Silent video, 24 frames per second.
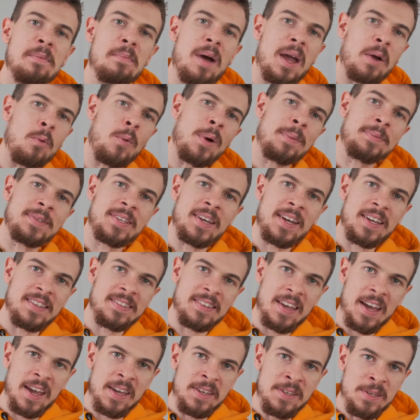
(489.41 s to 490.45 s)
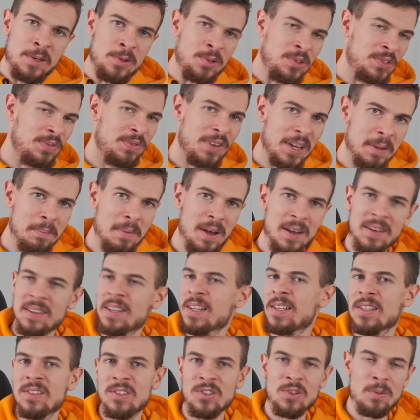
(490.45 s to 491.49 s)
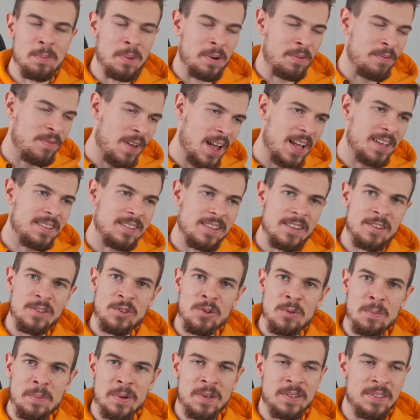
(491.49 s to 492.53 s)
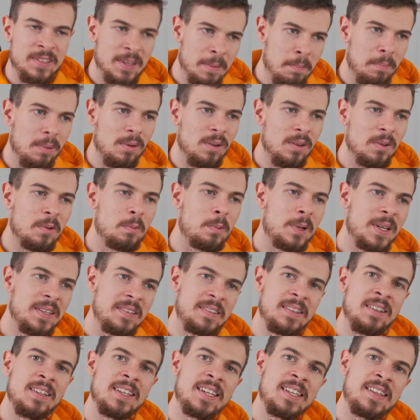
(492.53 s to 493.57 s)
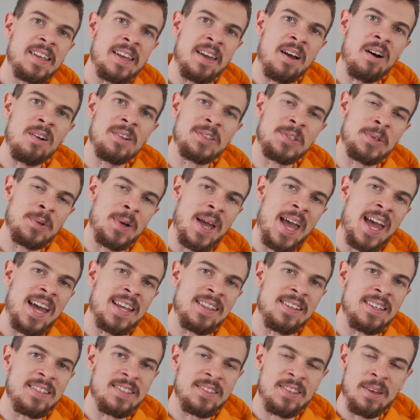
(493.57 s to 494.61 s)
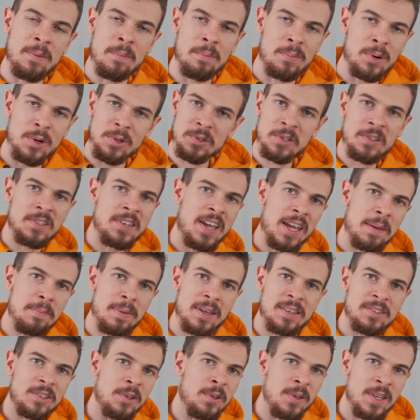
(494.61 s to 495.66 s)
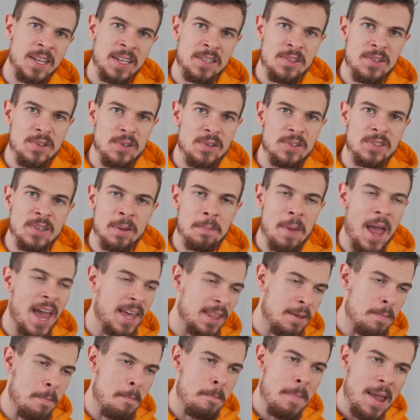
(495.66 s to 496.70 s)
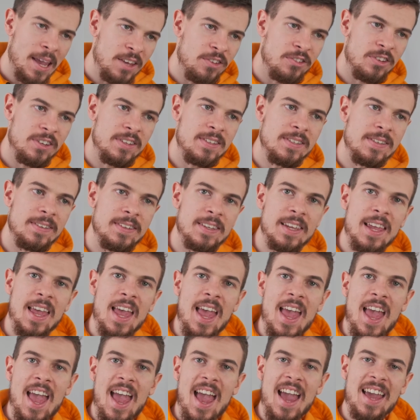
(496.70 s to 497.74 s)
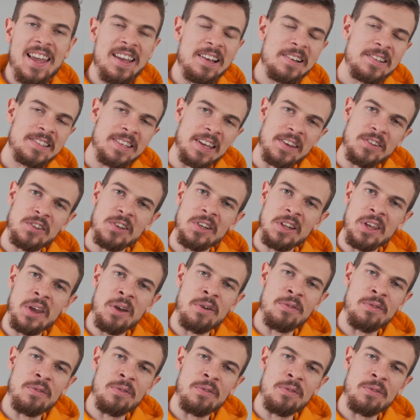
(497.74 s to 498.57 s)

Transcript: my websites, I use Figma. It's super fast, it's super simple. Recently, they also added some prototyping so you can do some animations. And here's actually a